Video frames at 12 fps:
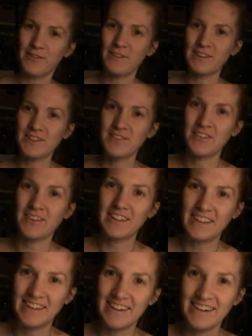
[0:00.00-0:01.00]
Adventurer
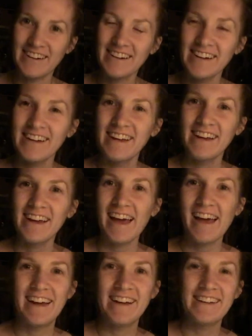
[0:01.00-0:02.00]
here,
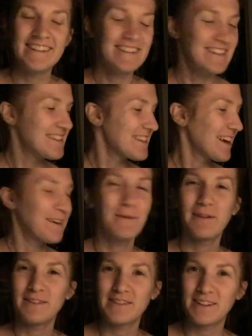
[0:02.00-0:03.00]
and I
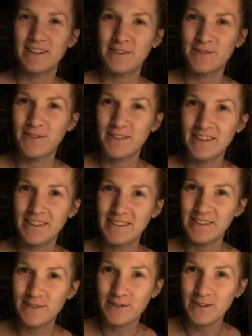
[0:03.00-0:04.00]
apologize for the
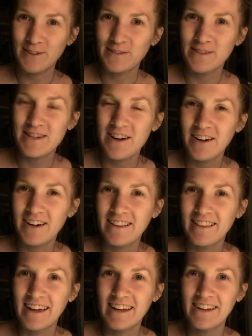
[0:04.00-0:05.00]
sort of dark
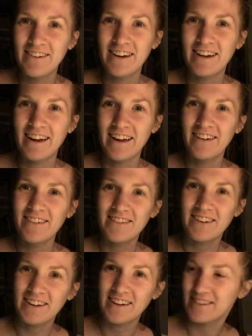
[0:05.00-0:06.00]
lighting right now. I've
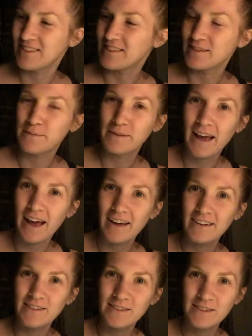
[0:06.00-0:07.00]
got actually some
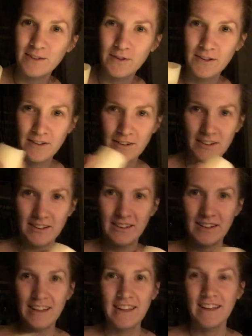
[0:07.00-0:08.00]
candles going on.